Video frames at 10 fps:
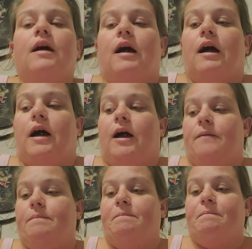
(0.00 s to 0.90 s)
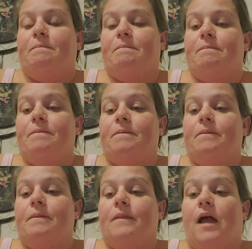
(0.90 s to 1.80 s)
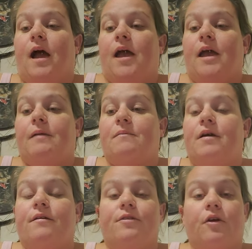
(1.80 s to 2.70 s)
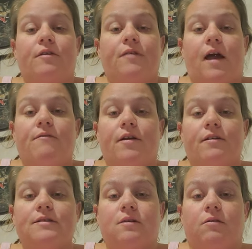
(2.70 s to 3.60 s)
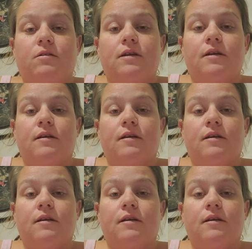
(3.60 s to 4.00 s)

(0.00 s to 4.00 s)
Um, I'm 35 years old,